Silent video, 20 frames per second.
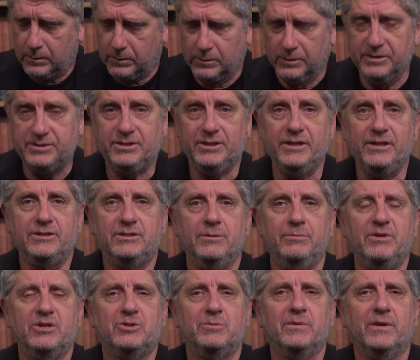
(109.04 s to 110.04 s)
Listening to
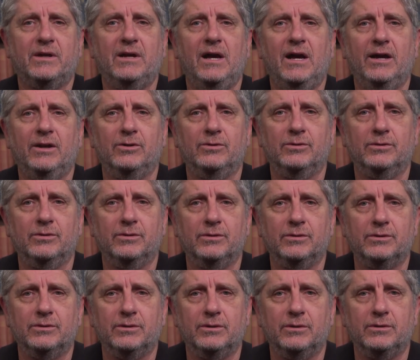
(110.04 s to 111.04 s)
Mitch McConnell
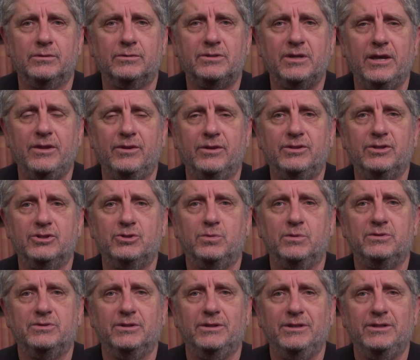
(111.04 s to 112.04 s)
say that this
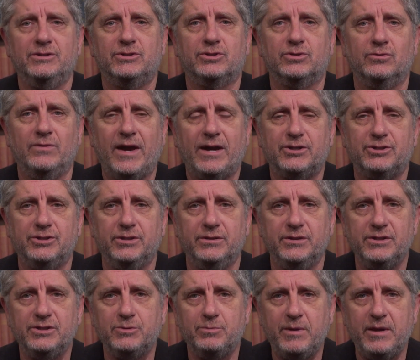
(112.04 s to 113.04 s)
was an insurrection,
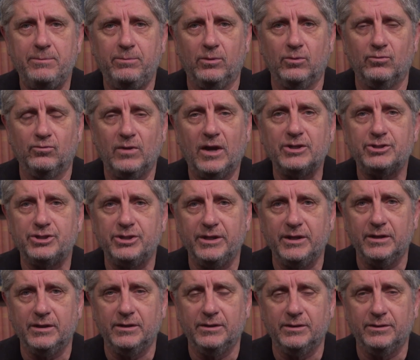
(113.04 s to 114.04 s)
these people
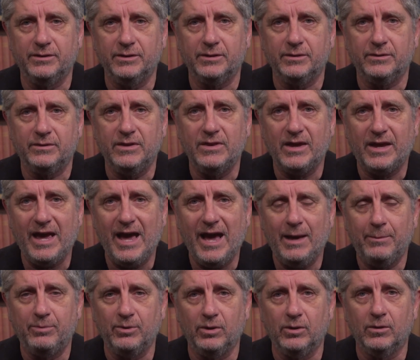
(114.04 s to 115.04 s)
rushing the
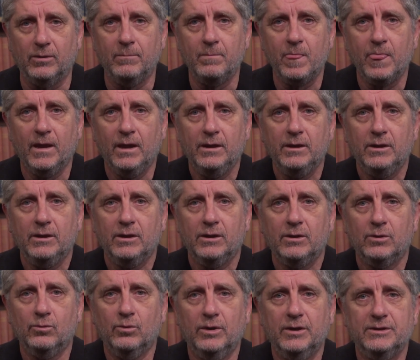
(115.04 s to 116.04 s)
Capitol,
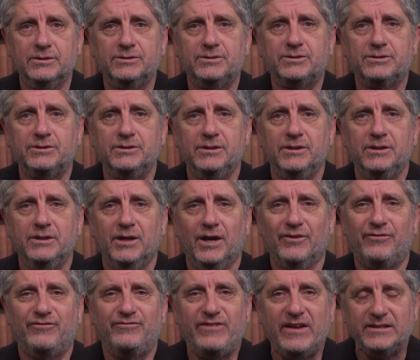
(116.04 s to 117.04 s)
was
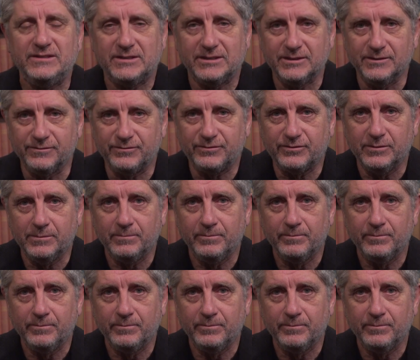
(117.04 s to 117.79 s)
offensive.